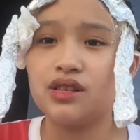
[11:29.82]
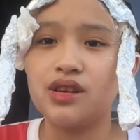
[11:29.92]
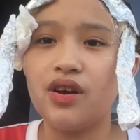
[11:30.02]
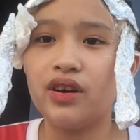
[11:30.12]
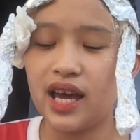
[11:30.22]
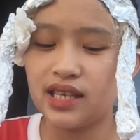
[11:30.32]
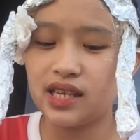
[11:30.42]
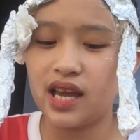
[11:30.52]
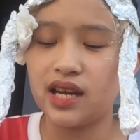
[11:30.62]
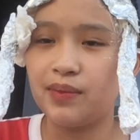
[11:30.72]
So guys,
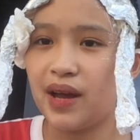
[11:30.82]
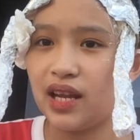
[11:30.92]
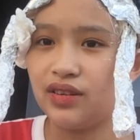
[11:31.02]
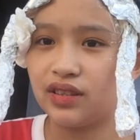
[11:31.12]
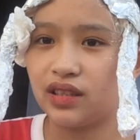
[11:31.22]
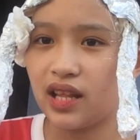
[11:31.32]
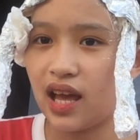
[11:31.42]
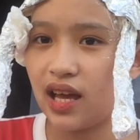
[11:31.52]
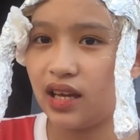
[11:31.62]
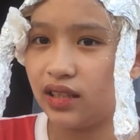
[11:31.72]
yan nabalot
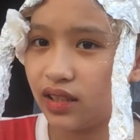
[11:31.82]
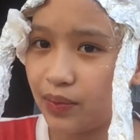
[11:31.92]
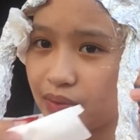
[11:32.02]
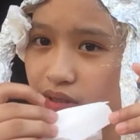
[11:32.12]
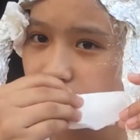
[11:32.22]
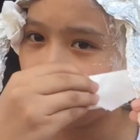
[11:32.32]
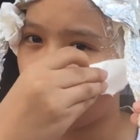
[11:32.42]
na. Tapos na